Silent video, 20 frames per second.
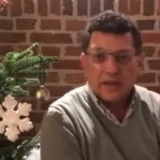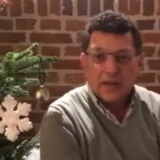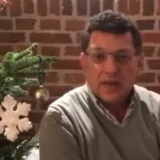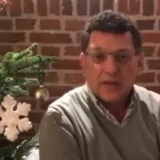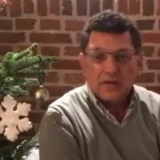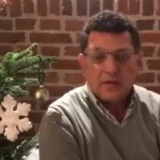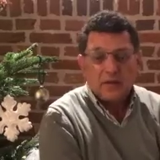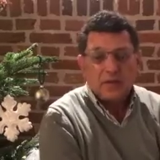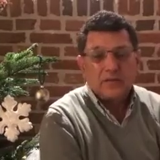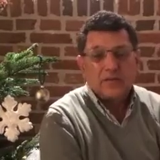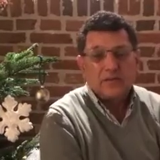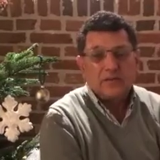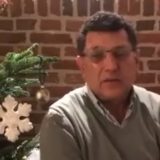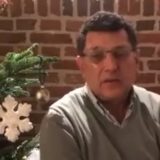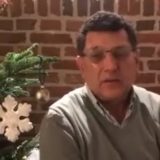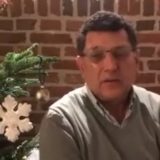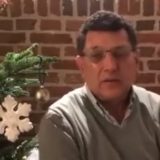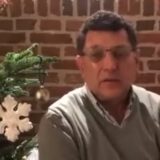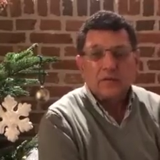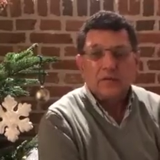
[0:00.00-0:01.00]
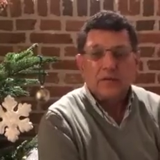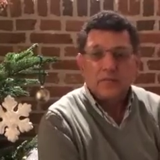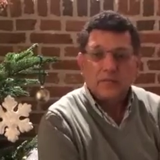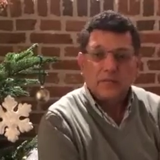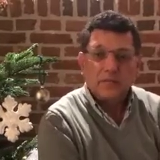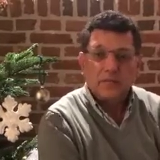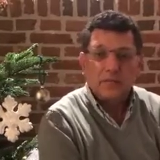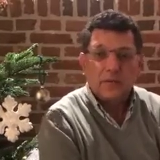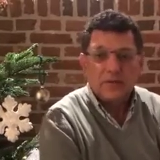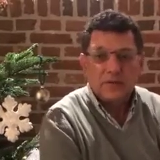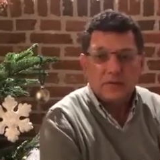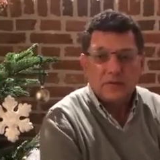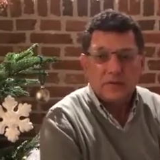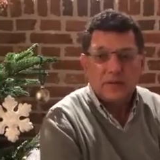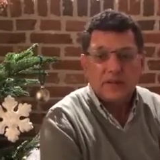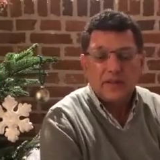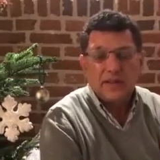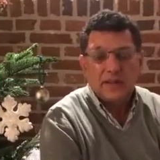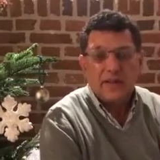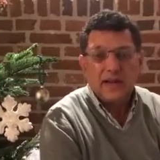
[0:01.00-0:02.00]
I also, while
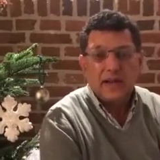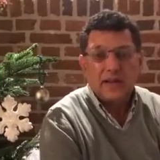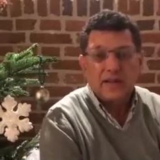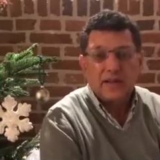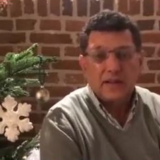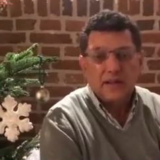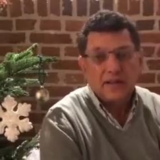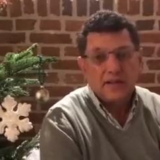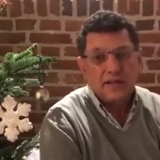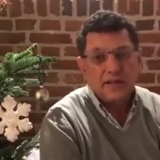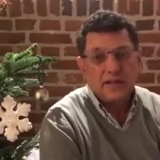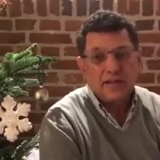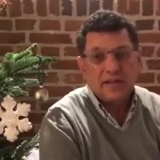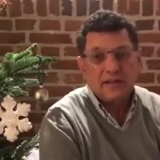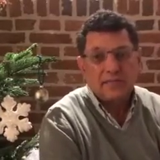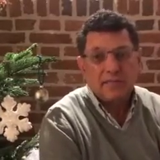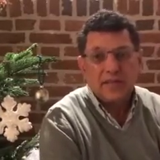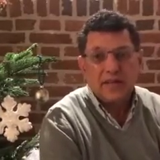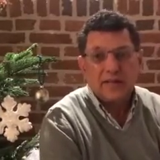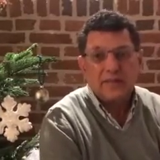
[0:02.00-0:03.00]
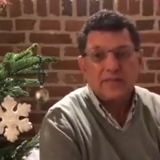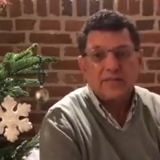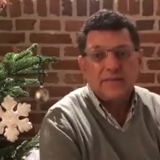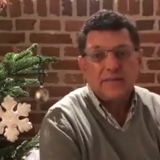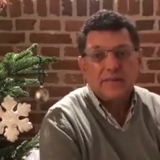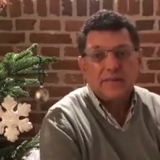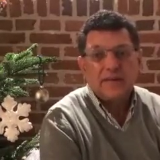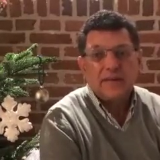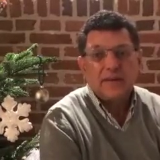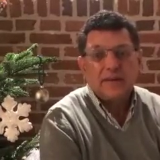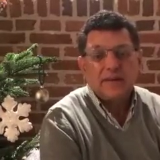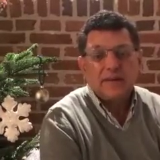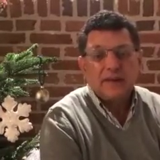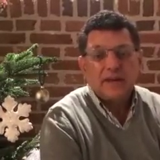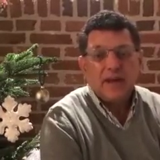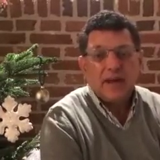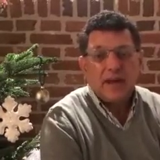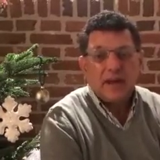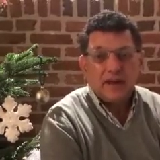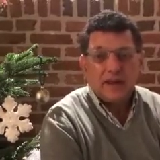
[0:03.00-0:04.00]
doing that, I did medicine,
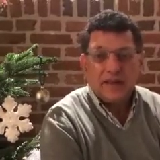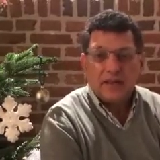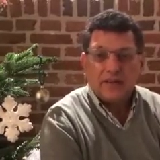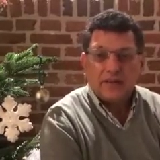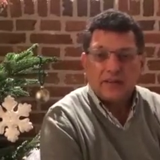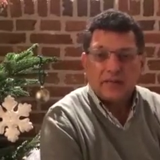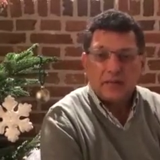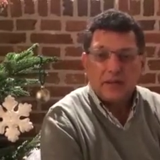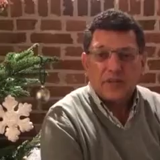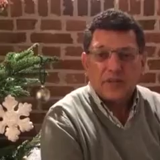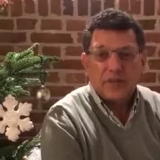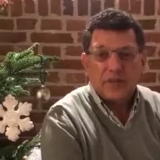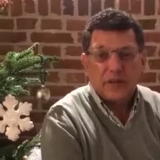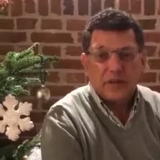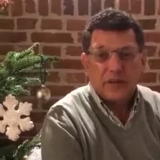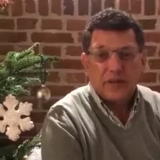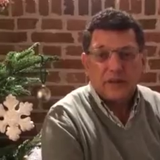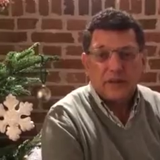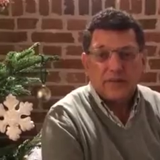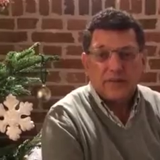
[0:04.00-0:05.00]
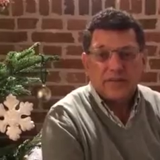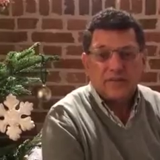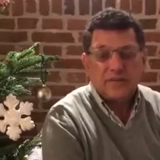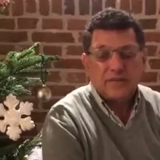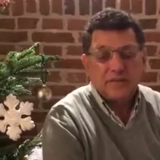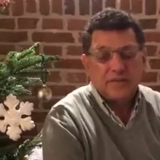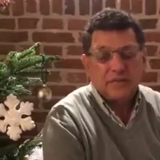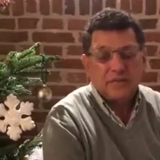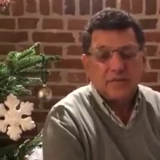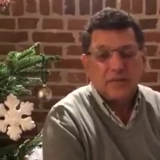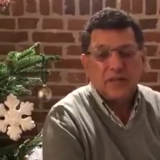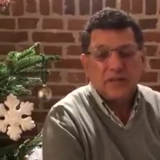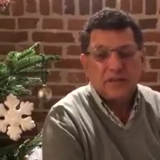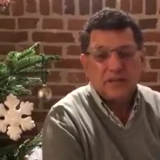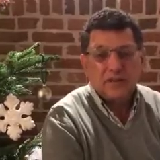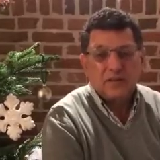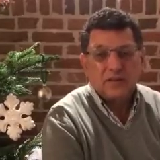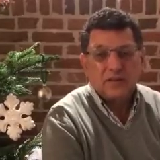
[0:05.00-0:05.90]
and I specialized with